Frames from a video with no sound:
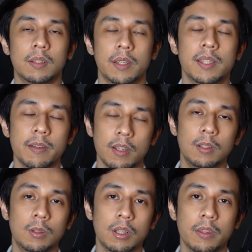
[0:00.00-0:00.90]
It's how the
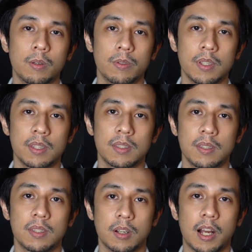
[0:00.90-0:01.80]
local enthusiasts
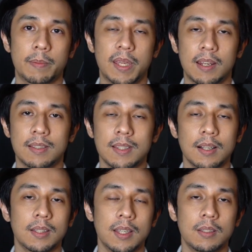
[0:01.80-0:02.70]
describe getting
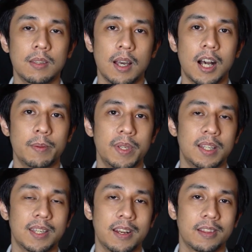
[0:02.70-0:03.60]
sucked into the hobby
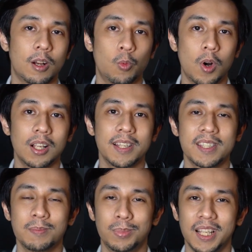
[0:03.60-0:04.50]
and getting their
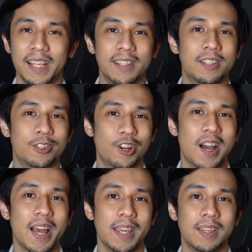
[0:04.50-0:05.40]
wallets bled
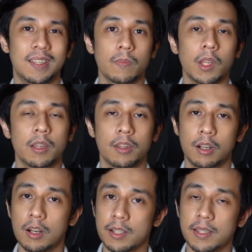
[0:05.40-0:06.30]
dry. The
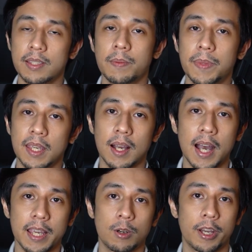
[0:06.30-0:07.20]
Curse is something
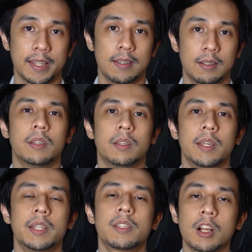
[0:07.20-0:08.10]
I coined.
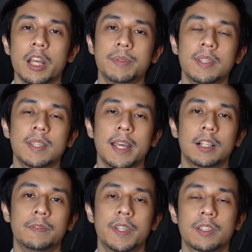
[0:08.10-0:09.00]
It describes the
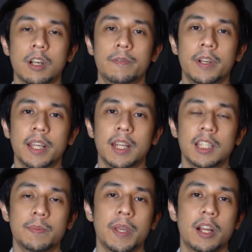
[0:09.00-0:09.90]
cycle of discovering an
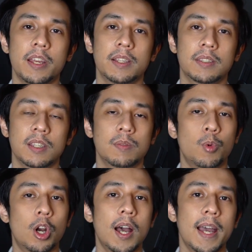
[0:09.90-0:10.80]
experience that's
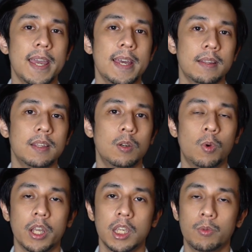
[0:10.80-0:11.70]
more high-end than
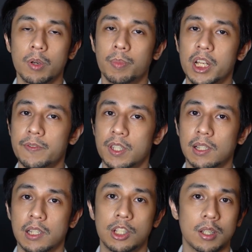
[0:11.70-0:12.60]
one you were
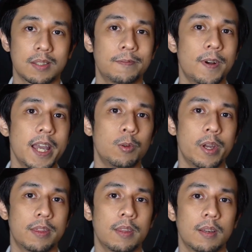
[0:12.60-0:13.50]
previously just fine
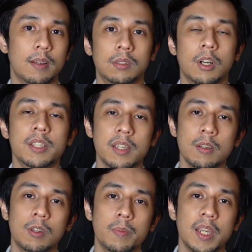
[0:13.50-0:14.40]
with, causing
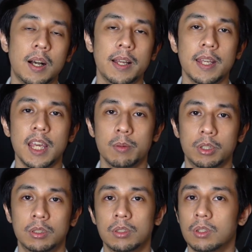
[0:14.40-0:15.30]
you to be
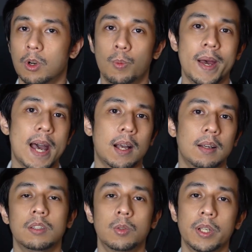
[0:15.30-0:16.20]
unable to go back.
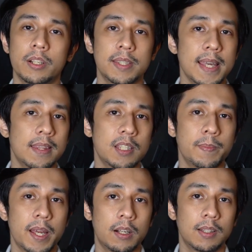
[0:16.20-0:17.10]
To understand this
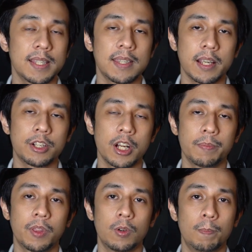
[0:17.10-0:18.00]
better, let's take a
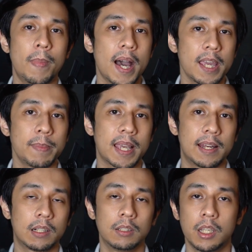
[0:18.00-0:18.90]
trip through my
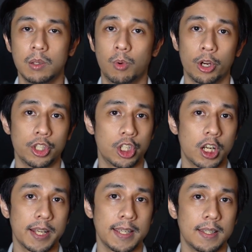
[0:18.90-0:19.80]
mechanical keyboard
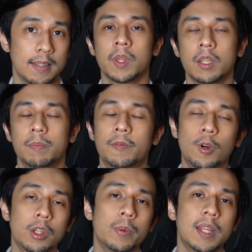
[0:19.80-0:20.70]
journey.
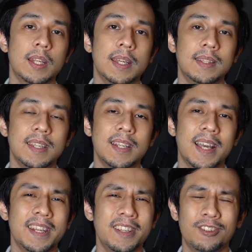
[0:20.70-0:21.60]
Before 2019,
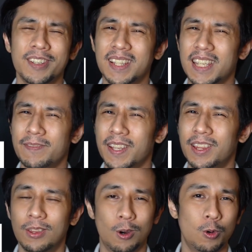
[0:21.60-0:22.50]
I didn't really
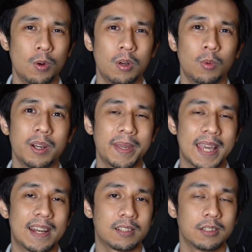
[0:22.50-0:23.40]
even know what a
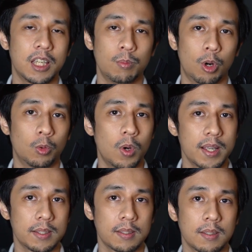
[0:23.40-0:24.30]
mechanical keyboard
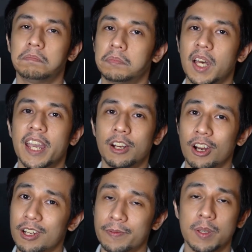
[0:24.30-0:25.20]
was. I'd
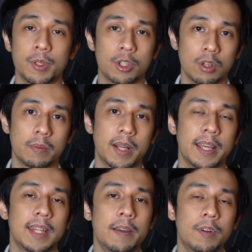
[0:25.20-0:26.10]
heard of them, sure, but
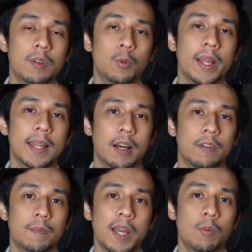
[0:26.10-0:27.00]
I never went
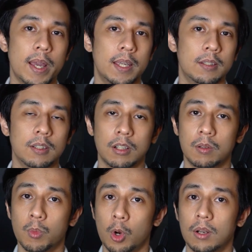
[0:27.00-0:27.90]
out of my way to
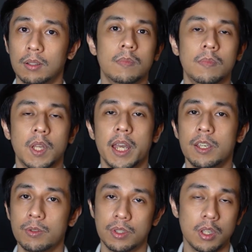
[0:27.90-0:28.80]
learn more. I
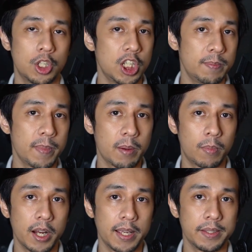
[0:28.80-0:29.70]
used cheap
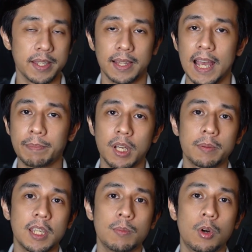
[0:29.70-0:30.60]
membranes and
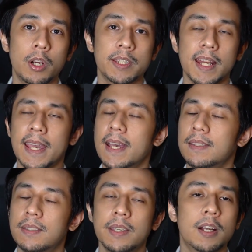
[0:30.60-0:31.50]
laptop keyboards, and I
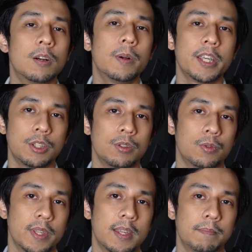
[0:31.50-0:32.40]
had zero
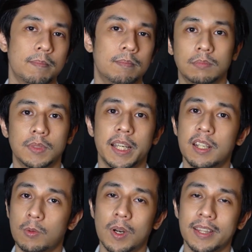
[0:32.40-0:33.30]
issues with them. I
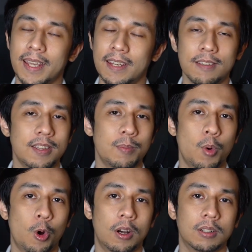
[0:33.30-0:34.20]
didn't want anything
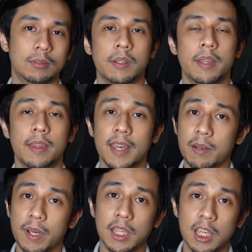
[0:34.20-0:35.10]
more. And
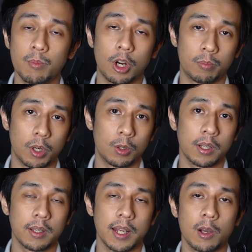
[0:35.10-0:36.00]
then my keyboard
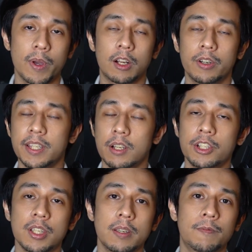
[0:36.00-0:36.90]
broke, and I went
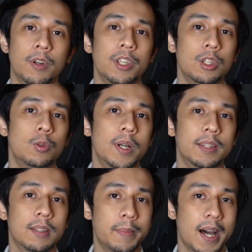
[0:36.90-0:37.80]
researching for a new
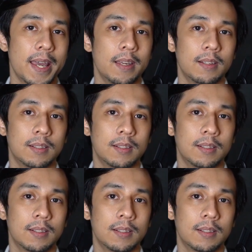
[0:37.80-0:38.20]
one to buy.